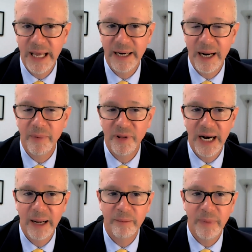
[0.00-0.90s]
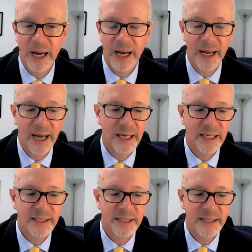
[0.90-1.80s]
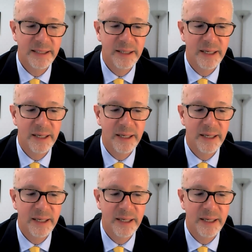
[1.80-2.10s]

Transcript: number that I listed